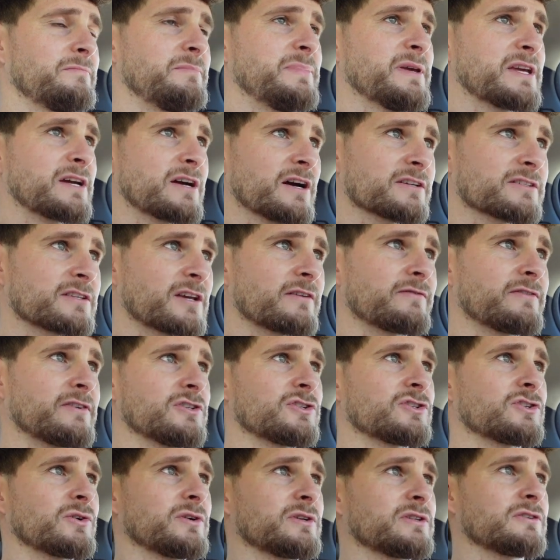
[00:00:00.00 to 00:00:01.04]
because I've
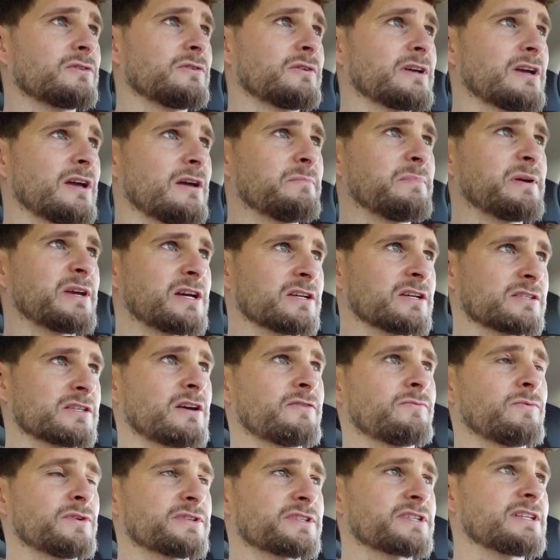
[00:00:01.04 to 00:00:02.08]
enjoyed doing it and because
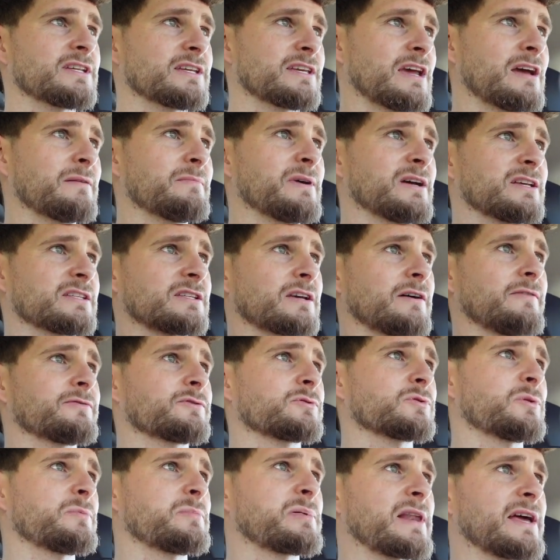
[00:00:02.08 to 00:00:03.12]
I've wanted to get myself
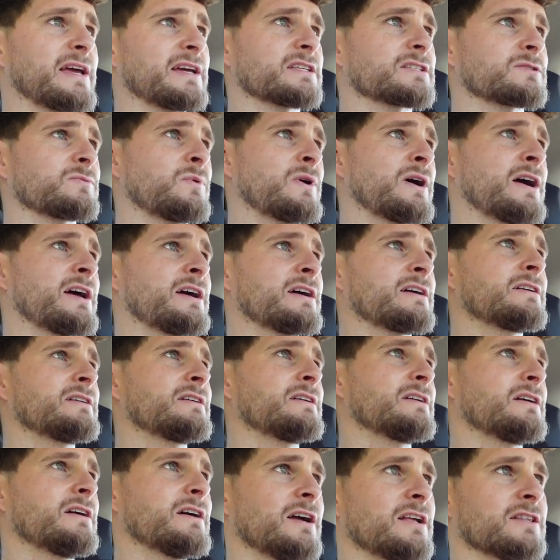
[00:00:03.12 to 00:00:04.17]
to a place where
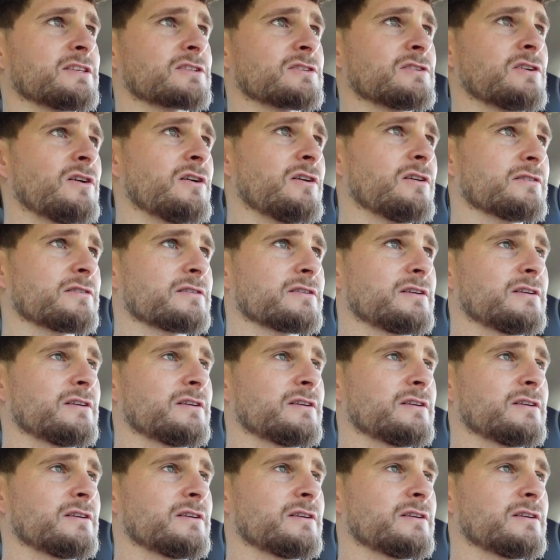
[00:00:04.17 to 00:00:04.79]
it's not